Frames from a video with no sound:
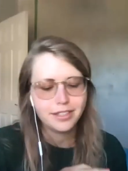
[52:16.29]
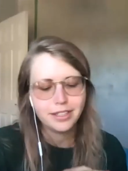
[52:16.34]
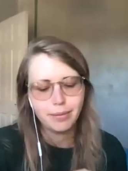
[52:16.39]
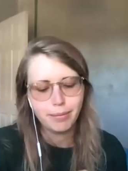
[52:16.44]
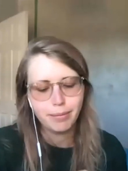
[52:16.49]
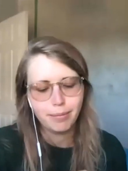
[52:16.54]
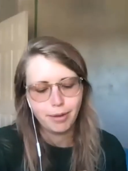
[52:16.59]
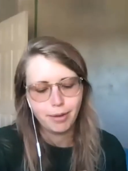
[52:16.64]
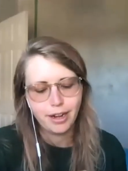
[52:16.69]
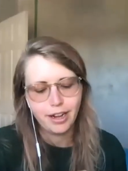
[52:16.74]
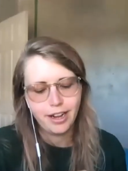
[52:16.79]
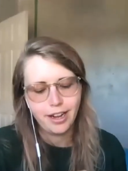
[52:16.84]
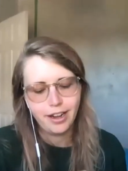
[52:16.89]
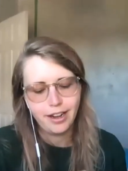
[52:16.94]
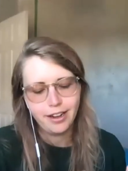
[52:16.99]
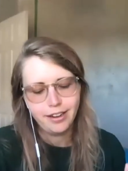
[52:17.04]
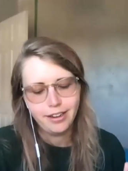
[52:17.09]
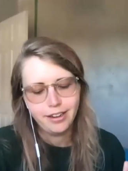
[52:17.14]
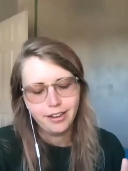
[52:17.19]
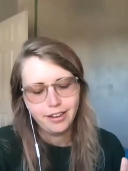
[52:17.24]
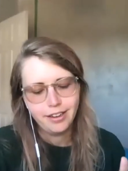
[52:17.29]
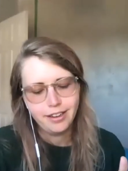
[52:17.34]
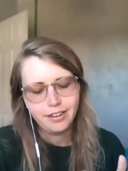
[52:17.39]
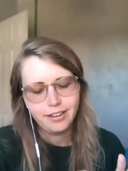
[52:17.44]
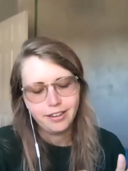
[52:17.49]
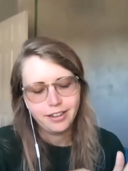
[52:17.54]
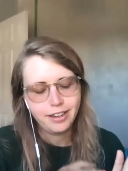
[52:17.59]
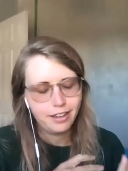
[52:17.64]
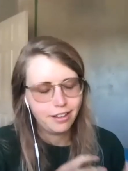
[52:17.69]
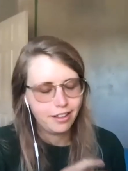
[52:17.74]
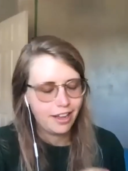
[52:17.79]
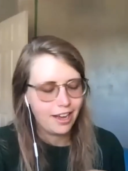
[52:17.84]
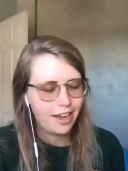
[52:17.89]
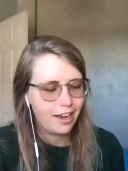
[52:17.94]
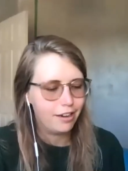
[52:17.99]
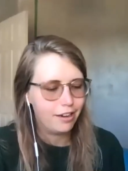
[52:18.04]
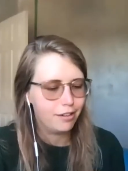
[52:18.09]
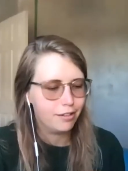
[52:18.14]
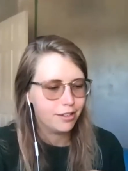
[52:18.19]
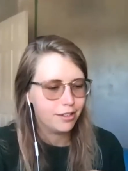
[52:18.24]
somewhere near the
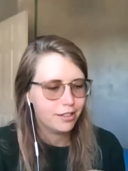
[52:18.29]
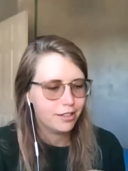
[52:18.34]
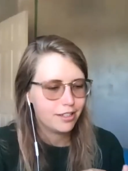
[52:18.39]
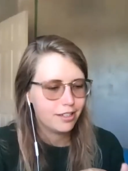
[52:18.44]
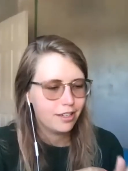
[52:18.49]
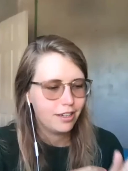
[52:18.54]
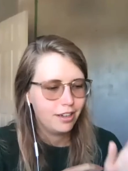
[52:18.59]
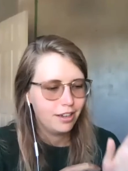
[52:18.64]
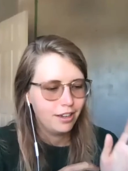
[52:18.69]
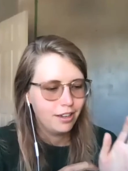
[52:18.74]
house,